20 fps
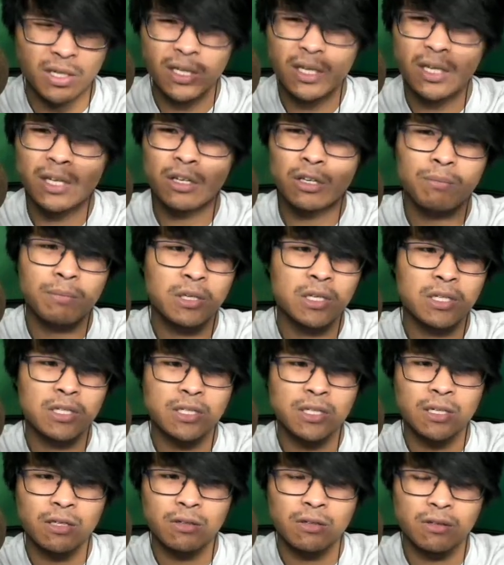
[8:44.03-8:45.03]
Again, it could be
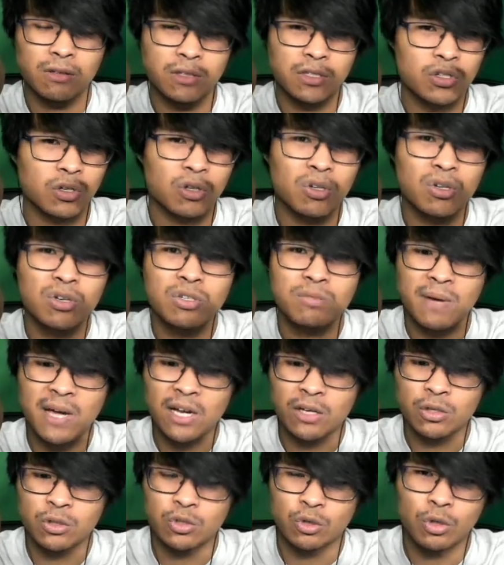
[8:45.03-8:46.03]
designed. These are closed
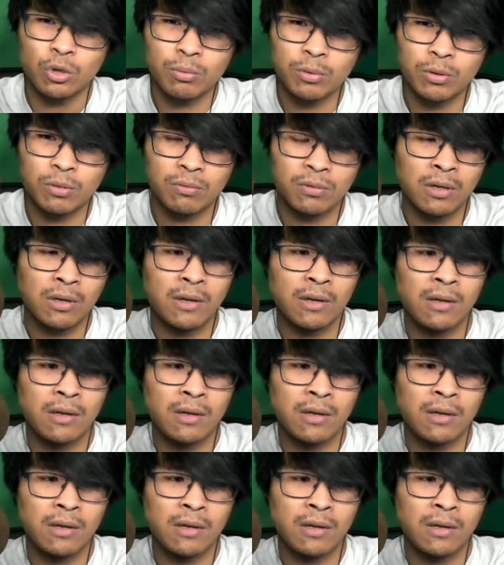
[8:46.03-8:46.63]
back. Those are open,